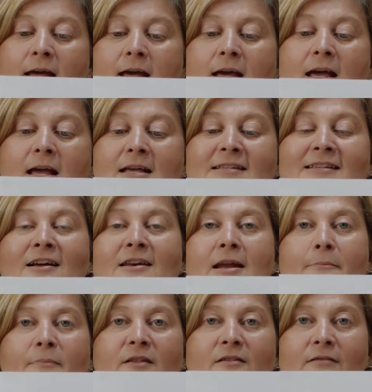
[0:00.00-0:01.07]
Here's our
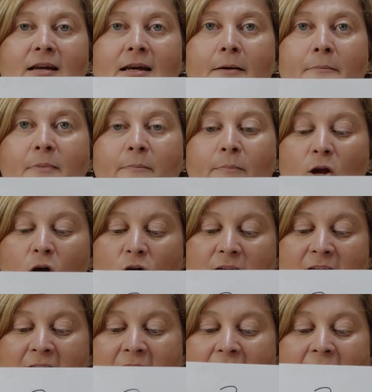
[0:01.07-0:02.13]
number 3 number
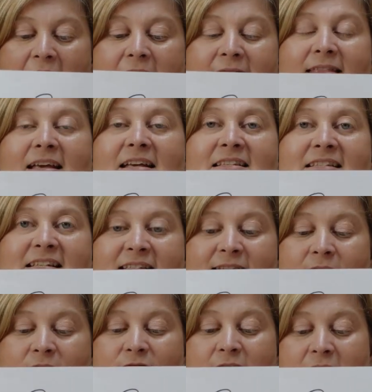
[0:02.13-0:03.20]
block and this
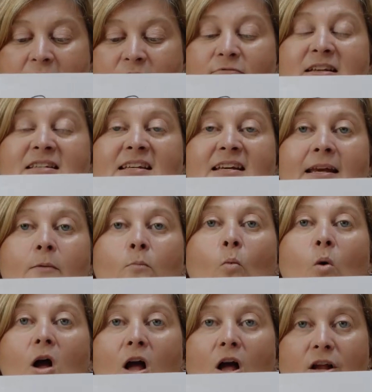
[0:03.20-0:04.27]
is 3 written
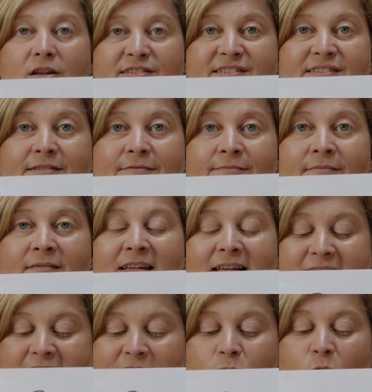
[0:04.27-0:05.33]
in words.
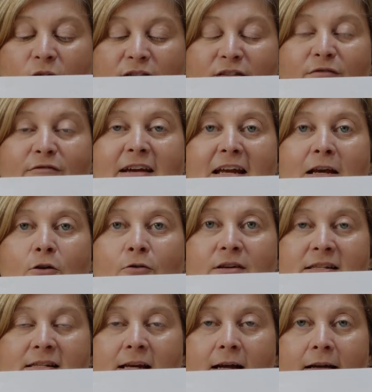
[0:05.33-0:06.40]
This is what 3
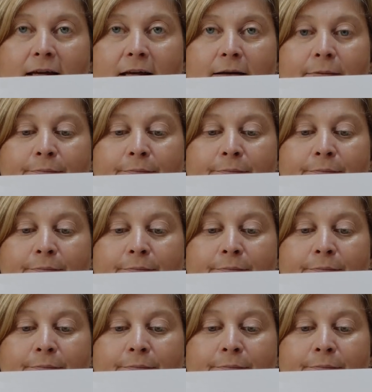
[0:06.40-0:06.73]
looks like.